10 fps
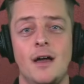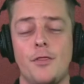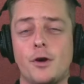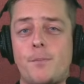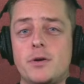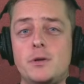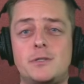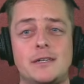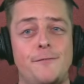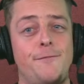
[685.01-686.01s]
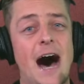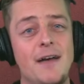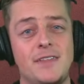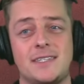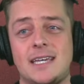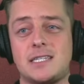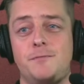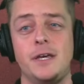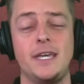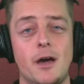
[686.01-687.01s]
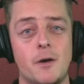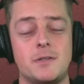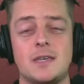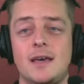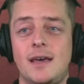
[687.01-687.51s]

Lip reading: they're producing 5 to 6 videos.